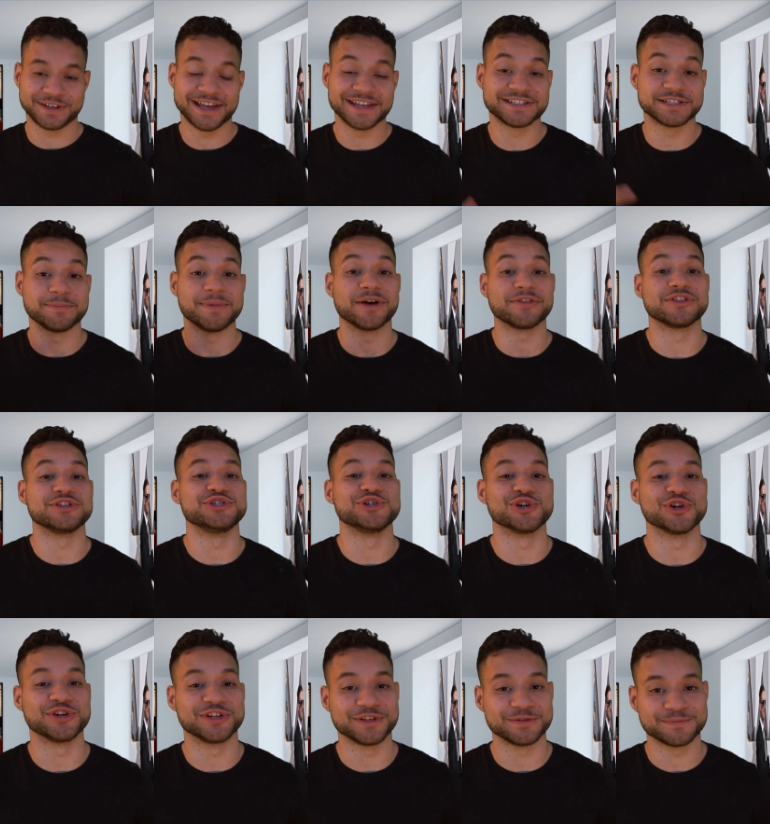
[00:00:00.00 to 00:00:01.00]
it's about the
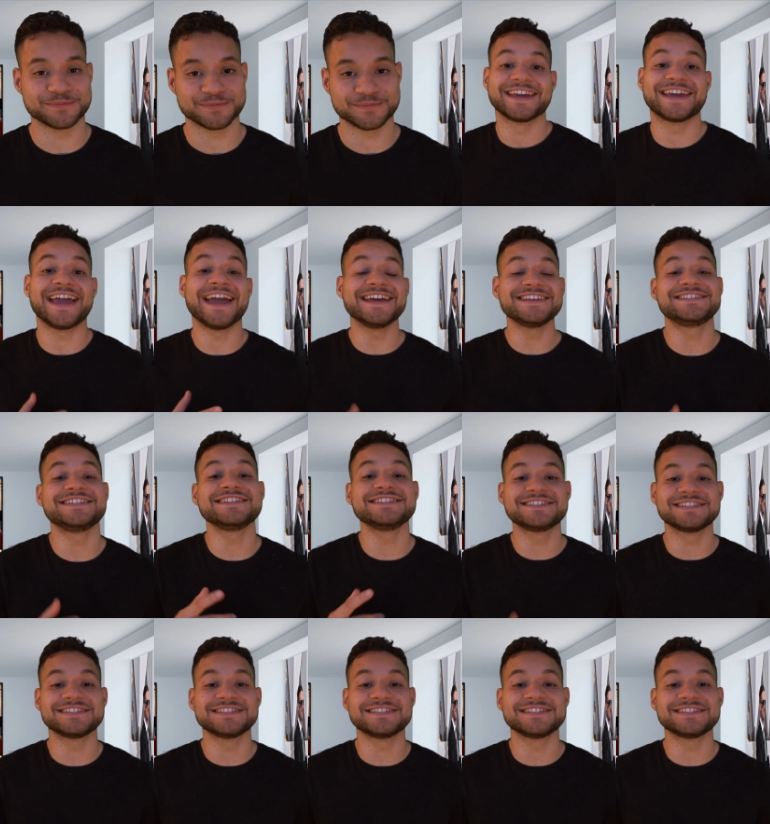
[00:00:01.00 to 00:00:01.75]
journey. Casey